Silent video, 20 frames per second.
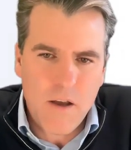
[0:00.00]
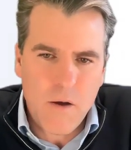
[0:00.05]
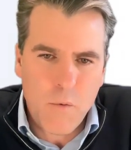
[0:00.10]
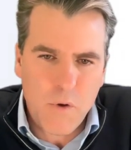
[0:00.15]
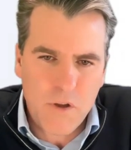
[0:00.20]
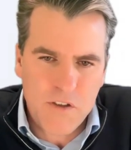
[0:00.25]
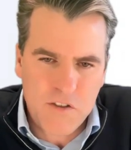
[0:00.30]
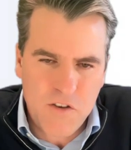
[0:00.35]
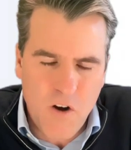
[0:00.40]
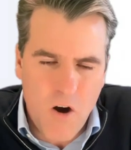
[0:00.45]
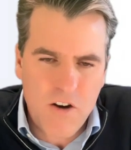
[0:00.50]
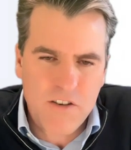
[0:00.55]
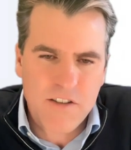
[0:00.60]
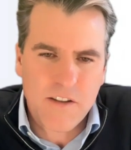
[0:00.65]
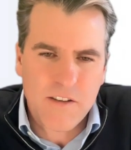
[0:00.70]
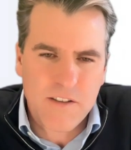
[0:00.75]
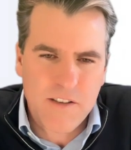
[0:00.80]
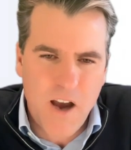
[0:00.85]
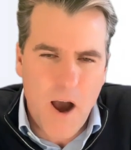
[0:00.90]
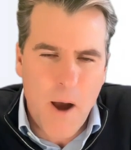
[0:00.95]
with stars
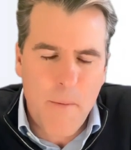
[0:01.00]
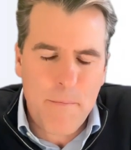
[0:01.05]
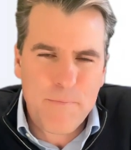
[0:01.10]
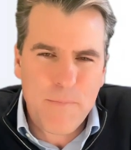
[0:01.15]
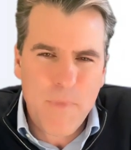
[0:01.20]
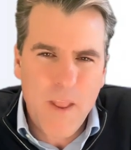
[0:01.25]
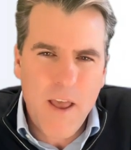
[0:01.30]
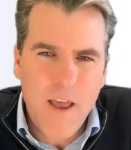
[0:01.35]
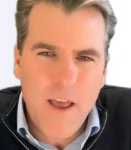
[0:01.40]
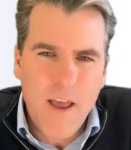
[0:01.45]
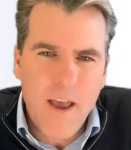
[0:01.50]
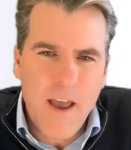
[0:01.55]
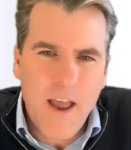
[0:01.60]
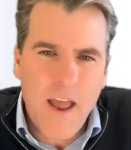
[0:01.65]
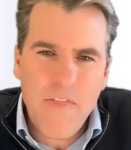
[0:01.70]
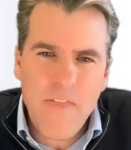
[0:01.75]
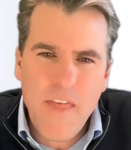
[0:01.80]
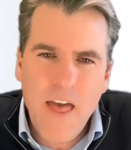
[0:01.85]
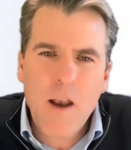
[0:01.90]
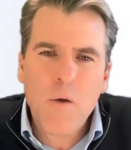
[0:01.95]
at the top.
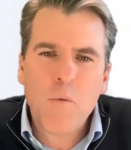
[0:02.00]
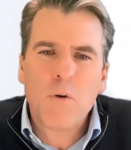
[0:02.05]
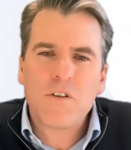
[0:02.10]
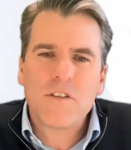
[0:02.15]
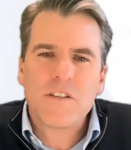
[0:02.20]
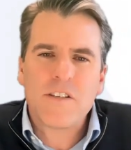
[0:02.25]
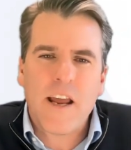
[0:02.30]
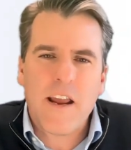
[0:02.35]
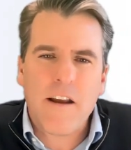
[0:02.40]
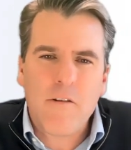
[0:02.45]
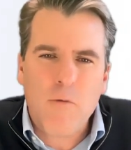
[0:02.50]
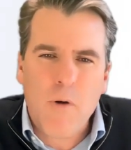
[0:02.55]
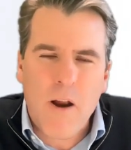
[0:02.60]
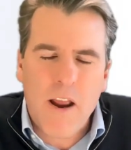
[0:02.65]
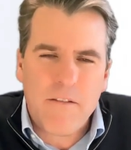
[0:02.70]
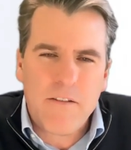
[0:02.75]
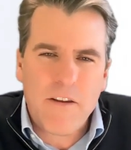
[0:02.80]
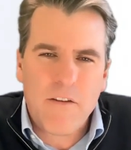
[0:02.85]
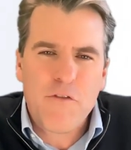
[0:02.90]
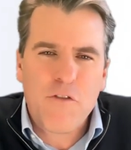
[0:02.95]
And then we'll say,
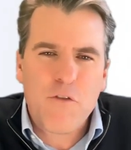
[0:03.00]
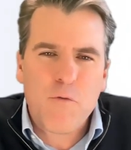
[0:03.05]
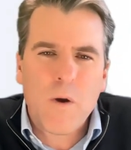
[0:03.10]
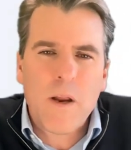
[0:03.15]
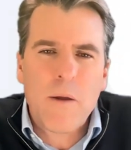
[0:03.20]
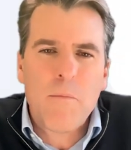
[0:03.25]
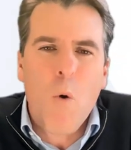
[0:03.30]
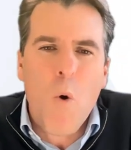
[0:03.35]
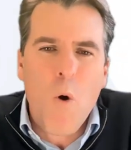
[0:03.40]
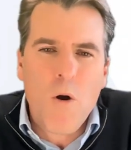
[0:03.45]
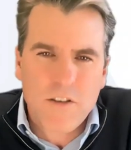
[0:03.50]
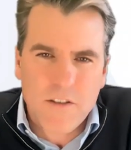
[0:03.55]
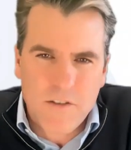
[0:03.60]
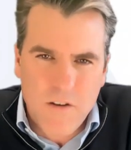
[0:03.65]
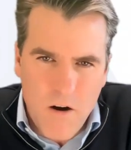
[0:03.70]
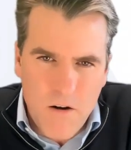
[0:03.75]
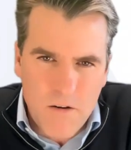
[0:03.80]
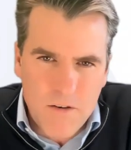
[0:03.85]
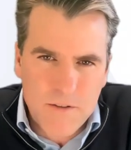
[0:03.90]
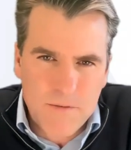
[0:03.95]
great, you have 3 more
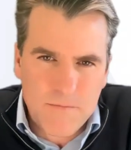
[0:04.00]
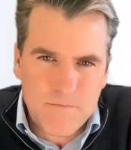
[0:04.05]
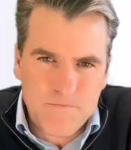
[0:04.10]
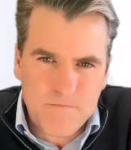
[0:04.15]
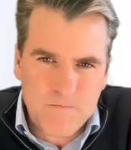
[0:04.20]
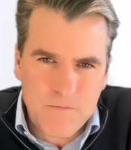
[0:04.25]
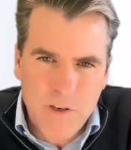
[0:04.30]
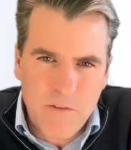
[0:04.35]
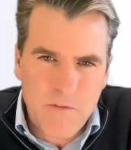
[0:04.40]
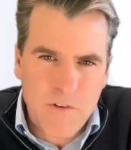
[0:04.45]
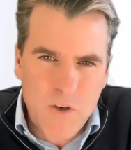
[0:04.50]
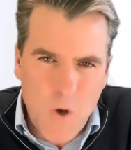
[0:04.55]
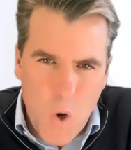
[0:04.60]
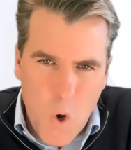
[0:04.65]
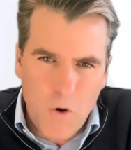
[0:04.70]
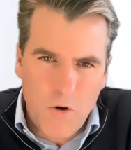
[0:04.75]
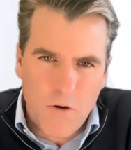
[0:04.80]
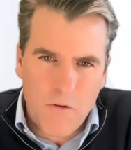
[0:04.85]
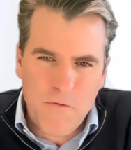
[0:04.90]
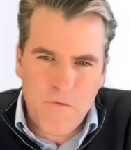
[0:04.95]
stars. So you have a
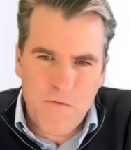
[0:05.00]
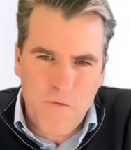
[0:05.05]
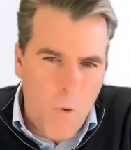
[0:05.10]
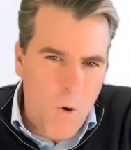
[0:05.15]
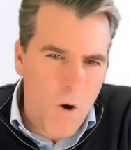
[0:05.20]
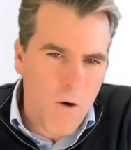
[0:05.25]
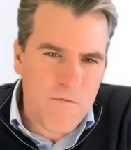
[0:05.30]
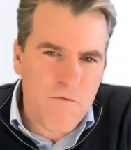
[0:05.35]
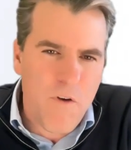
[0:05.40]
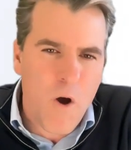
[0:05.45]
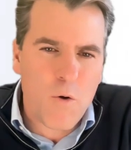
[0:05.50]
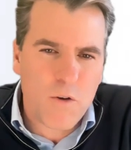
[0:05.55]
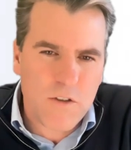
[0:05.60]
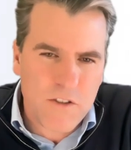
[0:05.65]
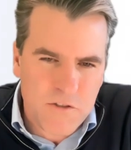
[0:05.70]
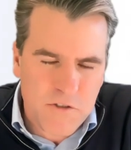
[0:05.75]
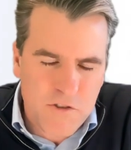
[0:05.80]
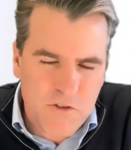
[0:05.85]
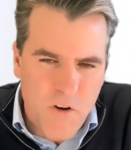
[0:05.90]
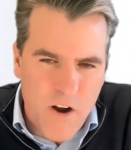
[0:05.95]
total of 4 votes
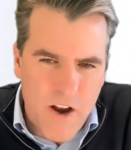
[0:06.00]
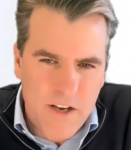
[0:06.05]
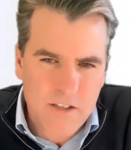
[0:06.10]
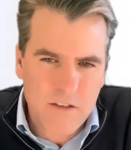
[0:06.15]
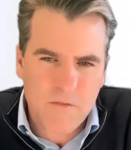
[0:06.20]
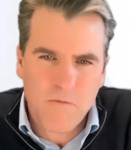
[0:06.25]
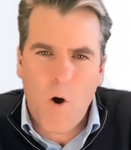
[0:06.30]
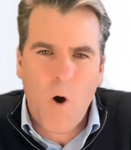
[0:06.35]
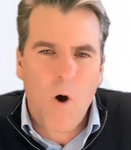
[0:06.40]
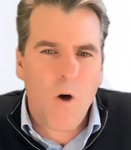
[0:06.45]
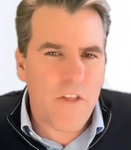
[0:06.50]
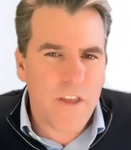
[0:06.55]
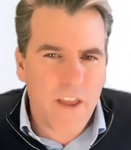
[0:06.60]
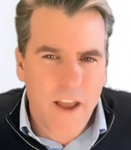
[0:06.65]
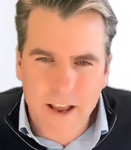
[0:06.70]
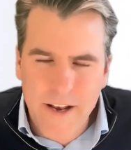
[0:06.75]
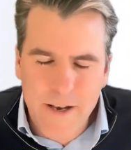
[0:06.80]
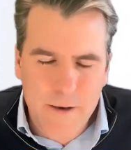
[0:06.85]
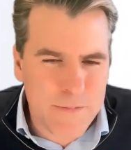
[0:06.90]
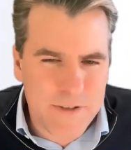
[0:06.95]
and strengths of all the
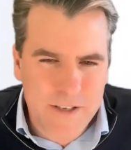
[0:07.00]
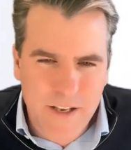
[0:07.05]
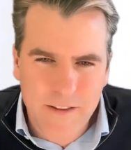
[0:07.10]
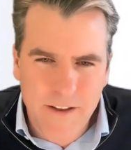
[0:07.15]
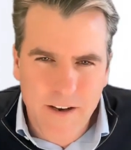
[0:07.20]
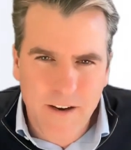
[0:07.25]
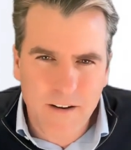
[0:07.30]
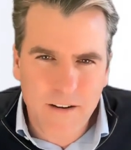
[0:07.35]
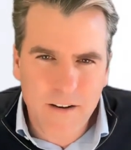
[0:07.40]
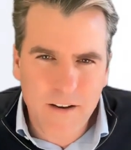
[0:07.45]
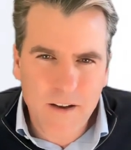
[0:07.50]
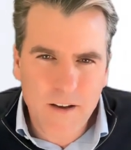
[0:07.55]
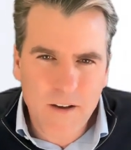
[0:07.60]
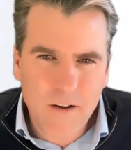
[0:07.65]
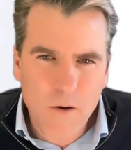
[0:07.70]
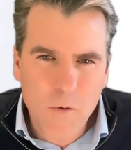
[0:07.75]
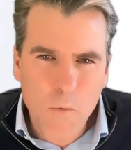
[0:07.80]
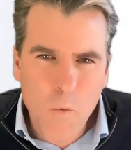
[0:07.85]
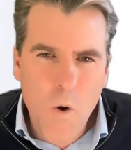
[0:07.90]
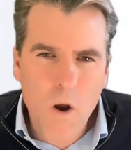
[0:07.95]
items in there.
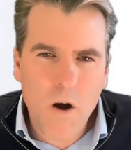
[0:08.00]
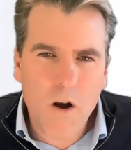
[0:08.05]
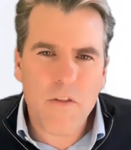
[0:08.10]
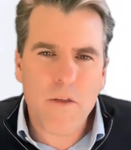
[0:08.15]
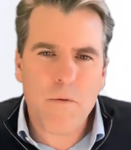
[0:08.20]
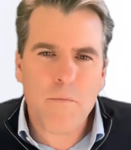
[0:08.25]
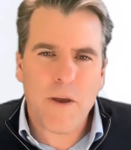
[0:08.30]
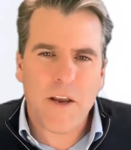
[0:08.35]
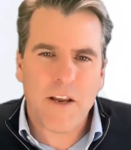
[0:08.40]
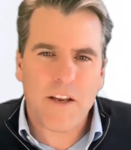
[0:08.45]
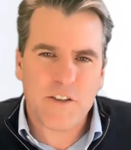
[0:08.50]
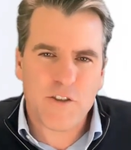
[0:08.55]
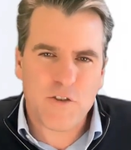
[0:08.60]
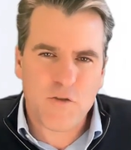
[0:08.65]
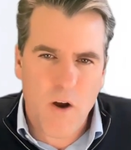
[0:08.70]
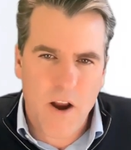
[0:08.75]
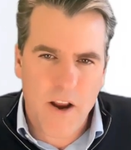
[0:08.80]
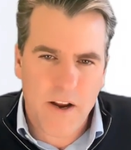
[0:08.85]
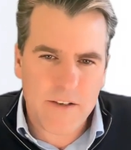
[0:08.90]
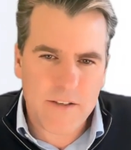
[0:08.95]
What are the biggest
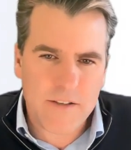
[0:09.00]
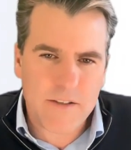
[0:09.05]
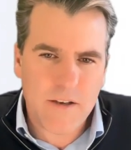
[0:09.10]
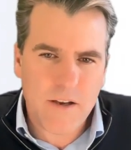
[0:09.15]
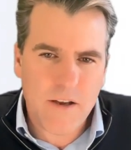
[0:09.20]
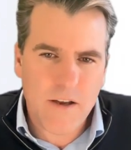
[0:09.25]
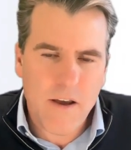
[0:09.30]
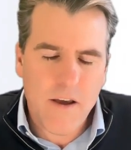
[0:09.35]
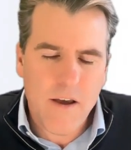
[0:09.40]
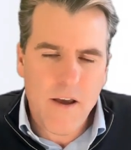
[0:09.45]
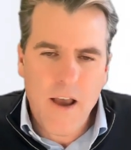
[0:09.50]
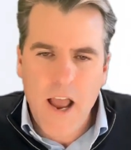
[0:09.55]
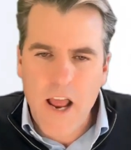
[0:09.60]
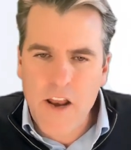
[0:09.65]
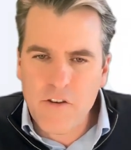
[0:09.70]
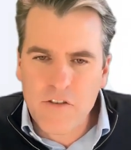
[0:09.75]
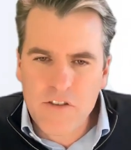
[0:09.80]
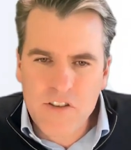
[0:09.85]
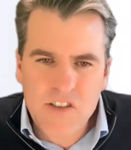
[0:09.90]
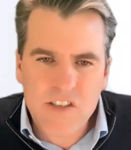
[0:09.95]
strengths?
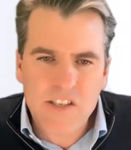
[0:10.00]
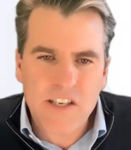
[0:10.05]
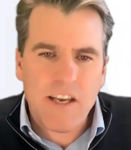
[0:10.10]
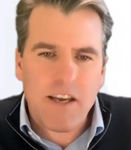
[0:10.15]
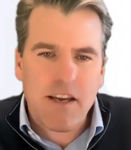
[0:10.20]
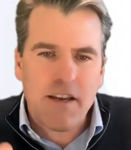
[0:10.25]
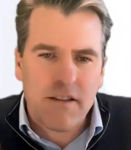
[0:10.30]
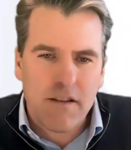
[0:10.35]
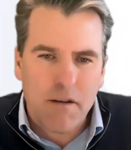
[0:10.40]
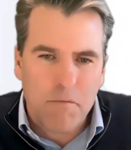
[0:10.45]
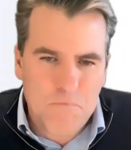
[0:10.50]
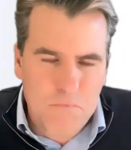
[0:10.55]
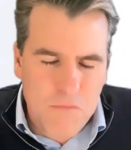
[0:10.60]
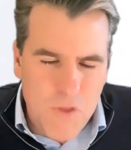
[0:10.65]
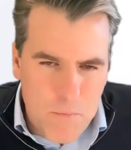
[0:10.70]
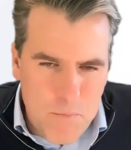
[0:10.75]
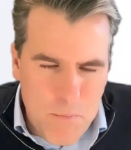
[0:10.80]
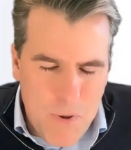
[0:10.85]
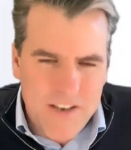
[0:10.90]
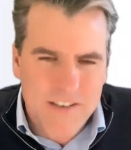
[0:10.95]
And you'll see the
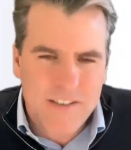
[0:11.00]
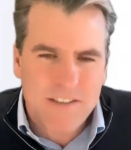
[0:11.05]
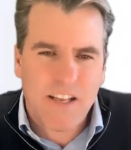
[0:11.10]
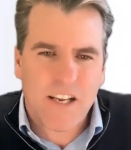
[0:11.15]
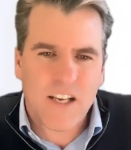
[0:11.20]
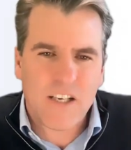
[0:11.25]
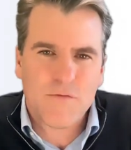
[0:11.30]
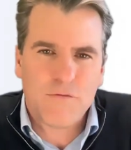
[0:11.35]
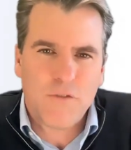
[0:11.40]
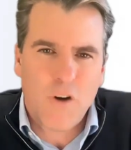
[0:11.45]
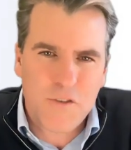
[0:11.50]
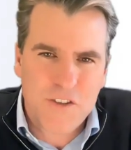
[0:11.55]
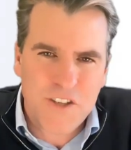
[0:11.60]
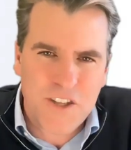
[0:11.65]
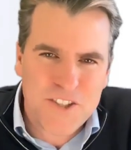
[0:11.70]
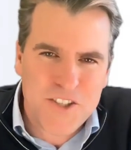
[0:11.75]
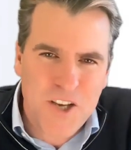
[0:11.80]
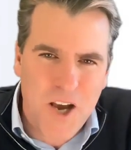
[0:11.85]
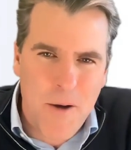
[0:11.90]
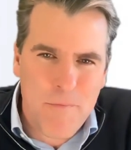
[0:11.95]
best things float to
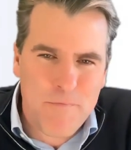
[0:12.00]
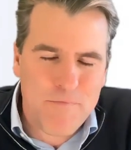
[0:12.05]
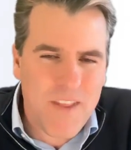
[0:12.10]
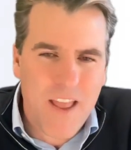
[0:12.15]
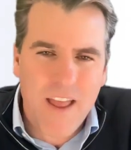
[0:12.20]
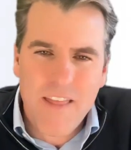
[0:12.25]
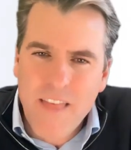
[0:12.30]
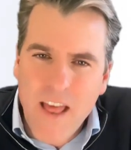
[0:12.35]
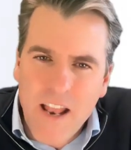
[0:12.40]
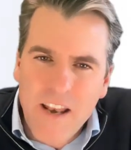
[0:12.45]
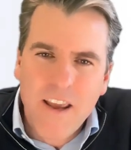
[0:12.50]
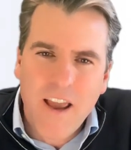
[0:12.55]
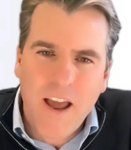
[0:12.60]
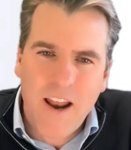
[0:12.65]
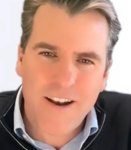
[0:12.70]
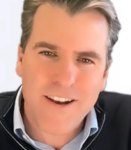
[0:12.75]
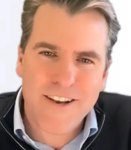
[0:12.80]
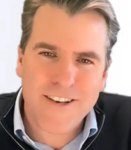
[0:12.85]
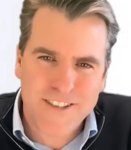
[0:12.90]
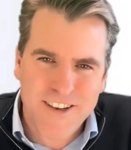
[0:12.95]
the top, and then you got
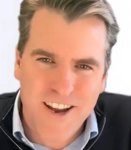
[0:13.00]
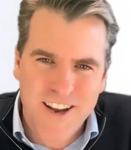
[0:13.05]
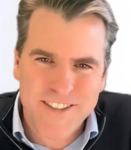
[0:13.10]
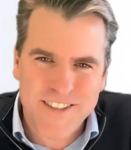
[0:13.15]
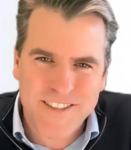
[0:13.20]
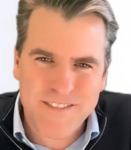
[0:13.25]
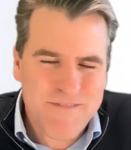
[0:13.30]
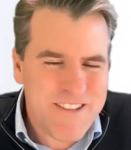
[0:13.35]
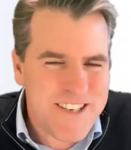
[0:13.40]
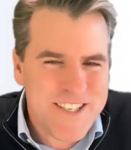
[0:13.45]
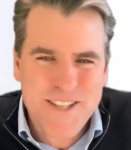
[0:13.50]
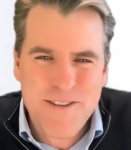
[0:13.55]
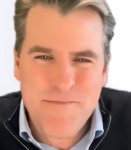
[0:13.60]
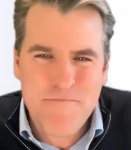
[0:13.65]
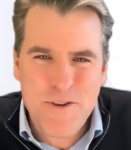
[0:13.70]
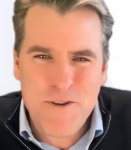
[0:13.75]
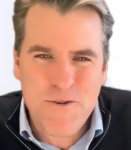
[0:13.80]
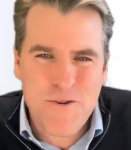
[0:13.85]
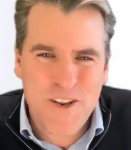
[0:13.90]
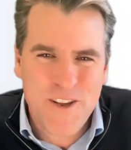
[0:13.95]
to discuss it. This is the
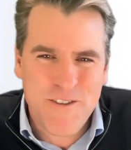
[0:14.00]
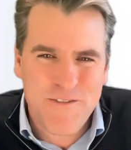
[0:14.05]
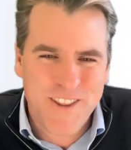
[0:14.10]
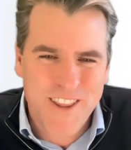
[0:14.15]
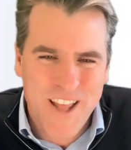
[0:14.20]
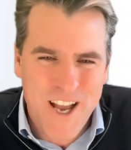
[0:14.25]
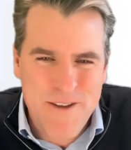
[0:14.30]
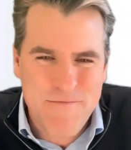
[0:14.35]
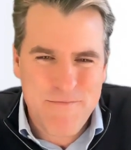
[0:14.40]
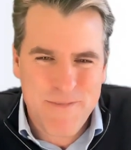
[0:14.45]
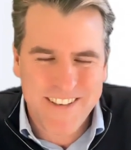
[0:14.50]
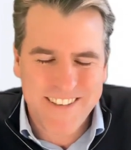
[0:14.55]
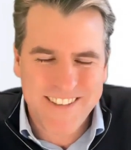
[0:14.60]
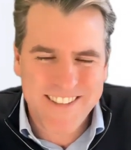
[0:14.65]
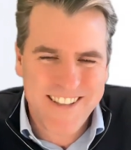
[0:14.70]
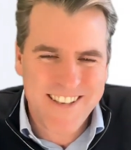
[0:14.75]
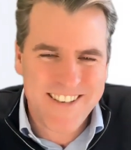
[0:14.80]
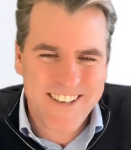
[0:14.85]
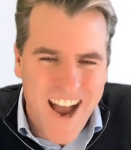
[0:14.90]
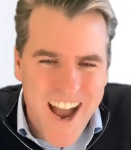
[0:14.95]
beauty of alignment,
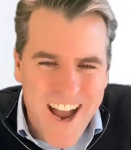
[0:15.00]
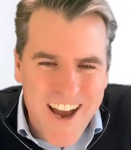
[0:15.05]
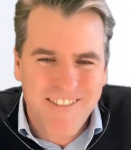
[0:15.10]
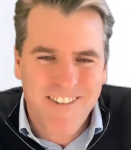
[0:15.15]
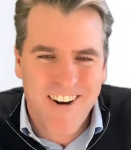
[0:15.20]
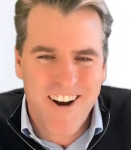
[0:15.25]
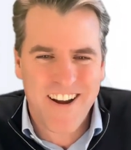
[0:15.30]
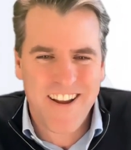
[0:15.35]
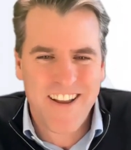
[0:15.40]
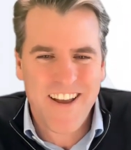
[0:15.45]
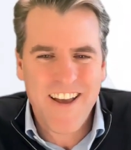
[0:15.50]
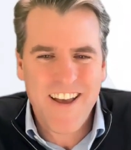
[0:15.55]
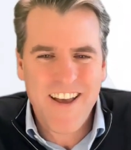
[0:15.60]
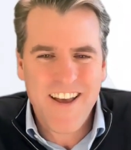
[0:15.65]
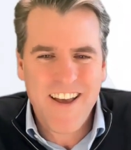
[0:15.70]
is the dialogue.